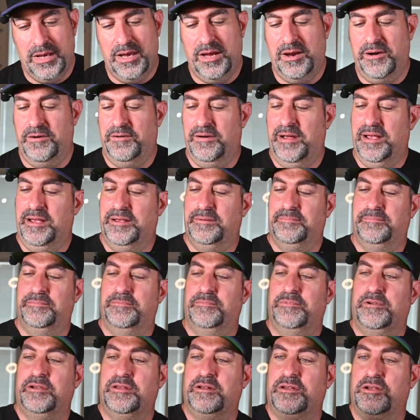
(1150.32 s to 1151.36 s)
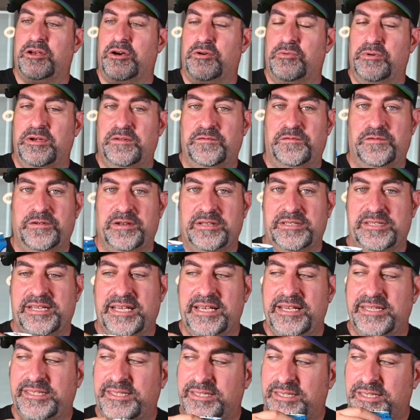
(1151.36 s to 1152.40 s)
All right, we're gonna go in for the
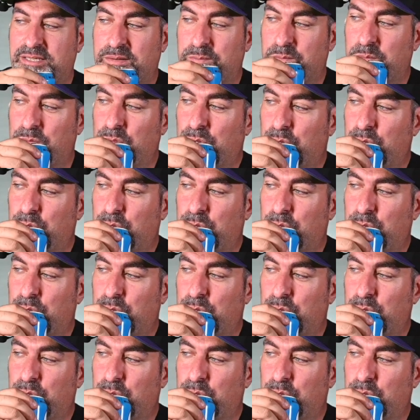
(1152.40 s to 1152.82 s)
taste.